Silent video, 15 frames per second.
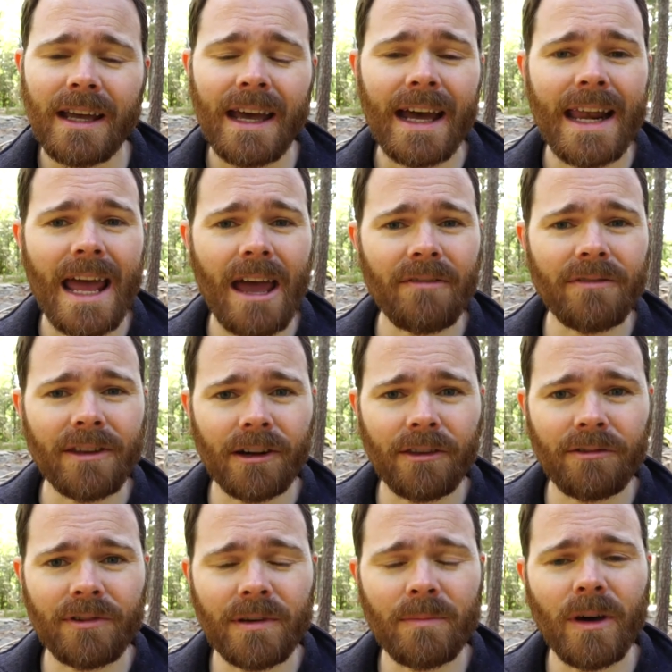and have their
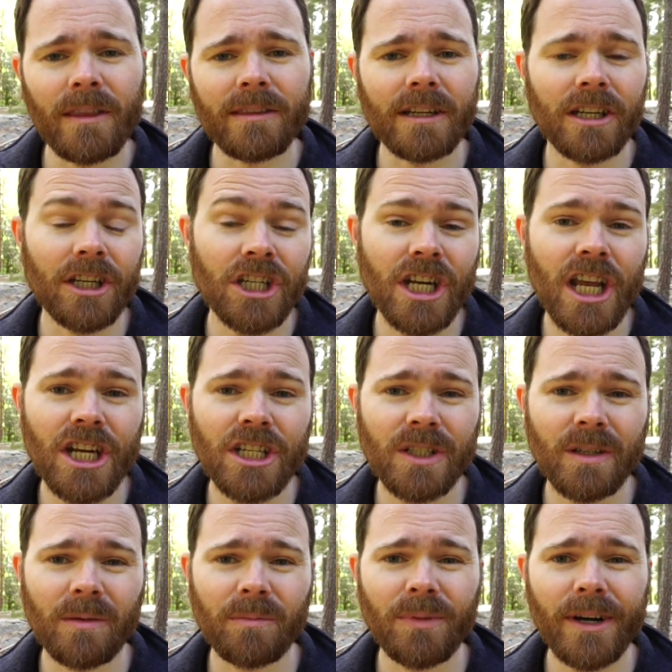three-month initiation
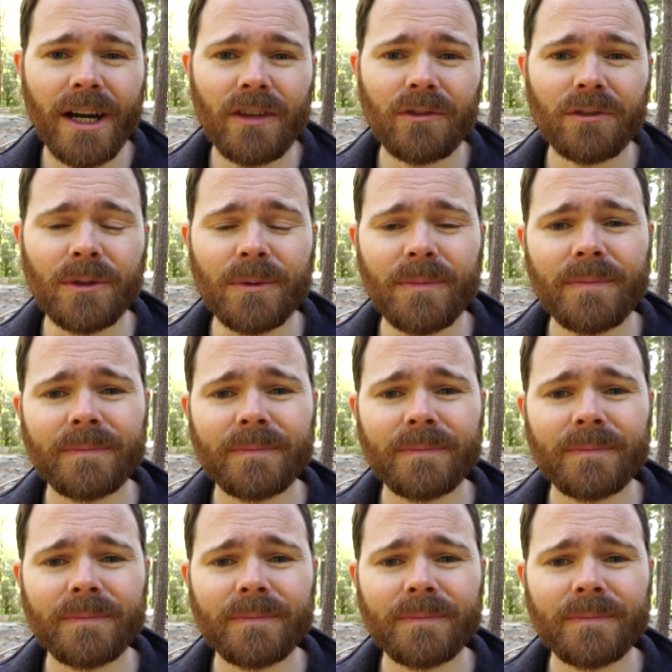and breakthrough.